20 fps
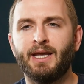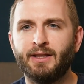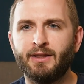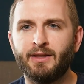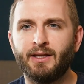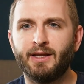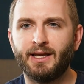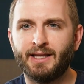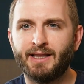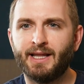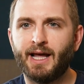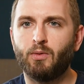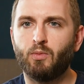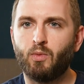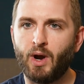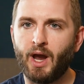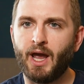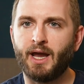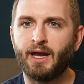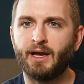in in
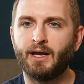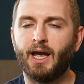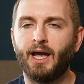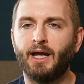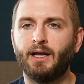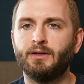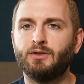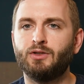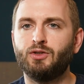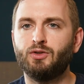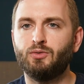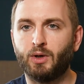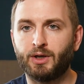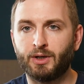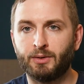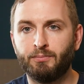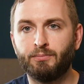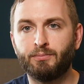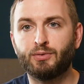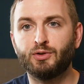that way and you
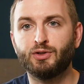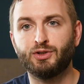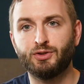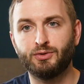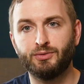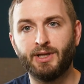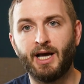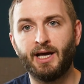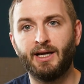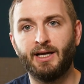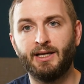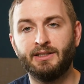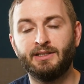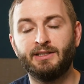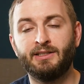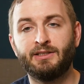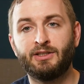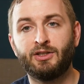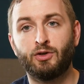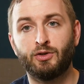want to pursue that
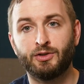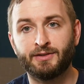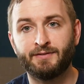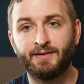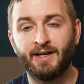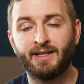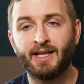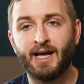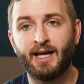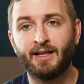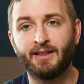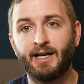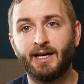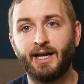and cultivate